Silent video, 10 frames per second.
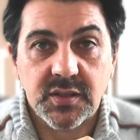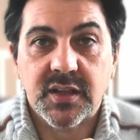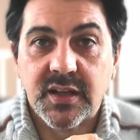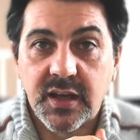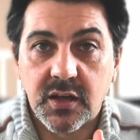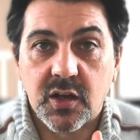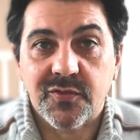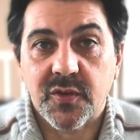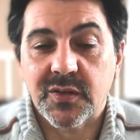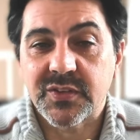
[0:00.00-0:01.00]
the
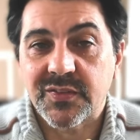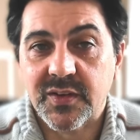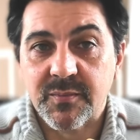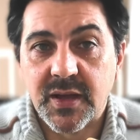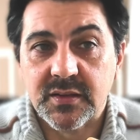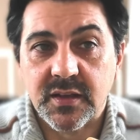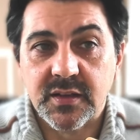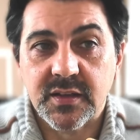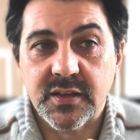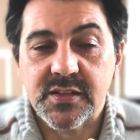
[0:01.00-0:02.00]
cutoff of the fermata
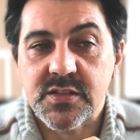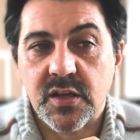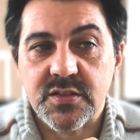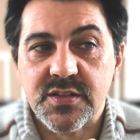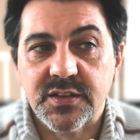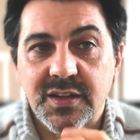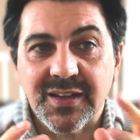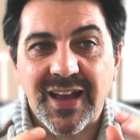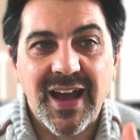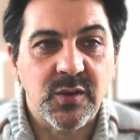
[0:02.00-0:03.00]
is not
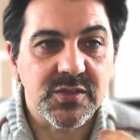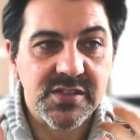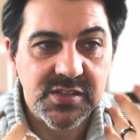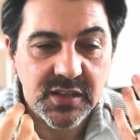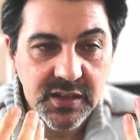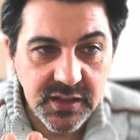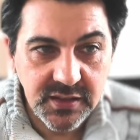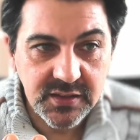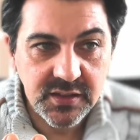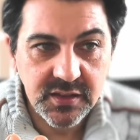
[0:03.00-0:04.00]
something
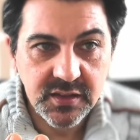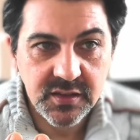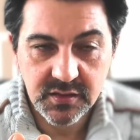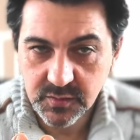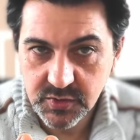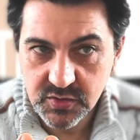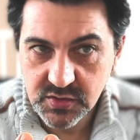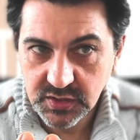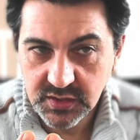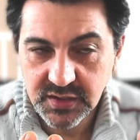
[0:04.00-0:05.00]
outside the
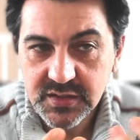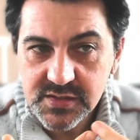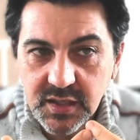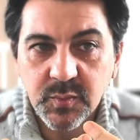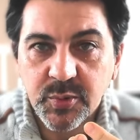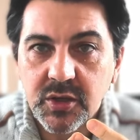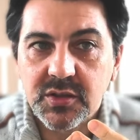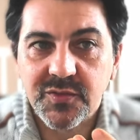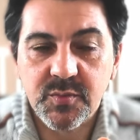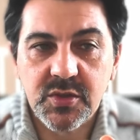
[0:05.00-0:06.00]
music. It's still part
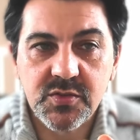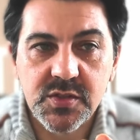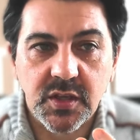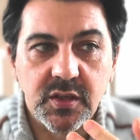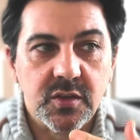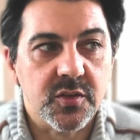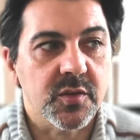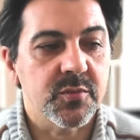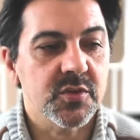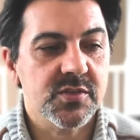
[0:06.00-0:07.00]
of the music. You know, the
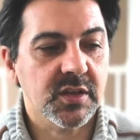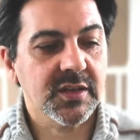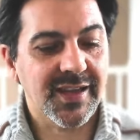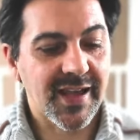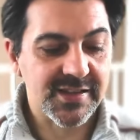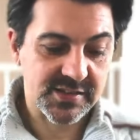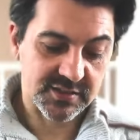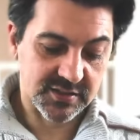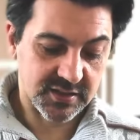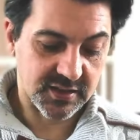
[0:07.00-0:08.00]
music
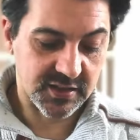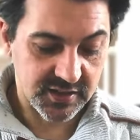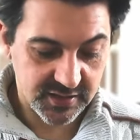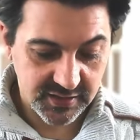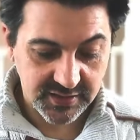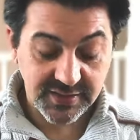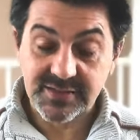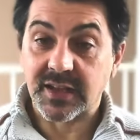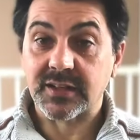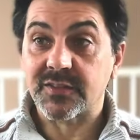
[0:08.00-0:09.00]
hasn't
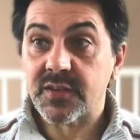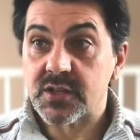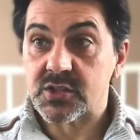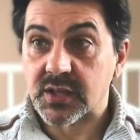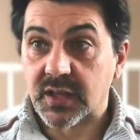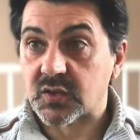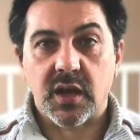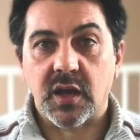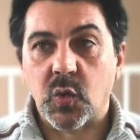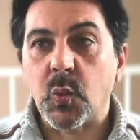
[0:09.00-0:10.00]
exactly finished yet.
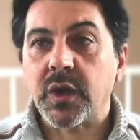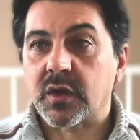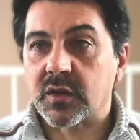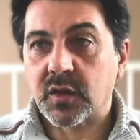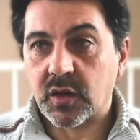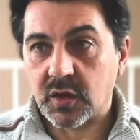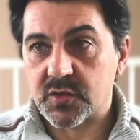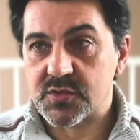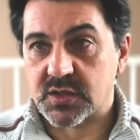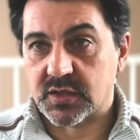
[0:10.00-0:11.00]
We are
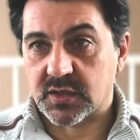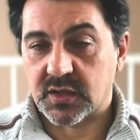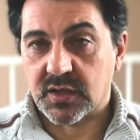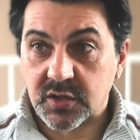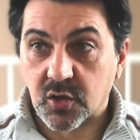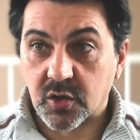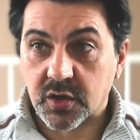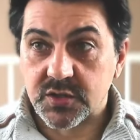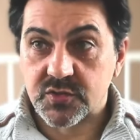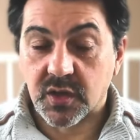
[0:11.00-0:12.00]
closing the
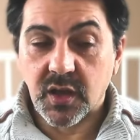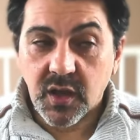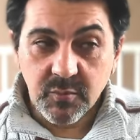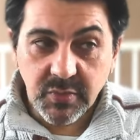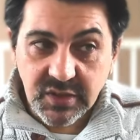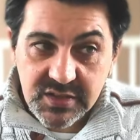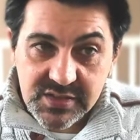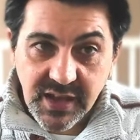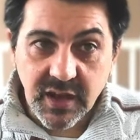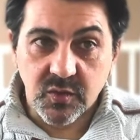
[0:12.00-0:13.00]
orchestra, but the
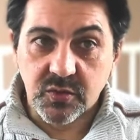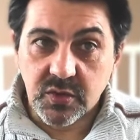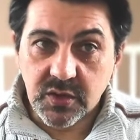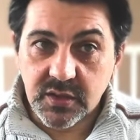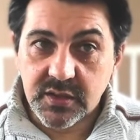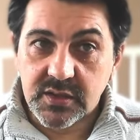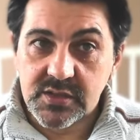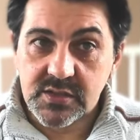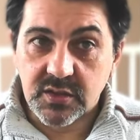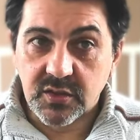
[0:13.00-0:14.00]
sound is
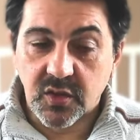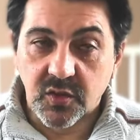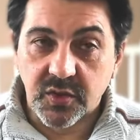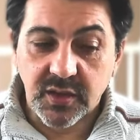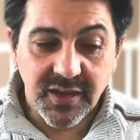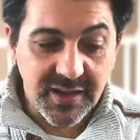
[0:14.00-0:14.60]
still going,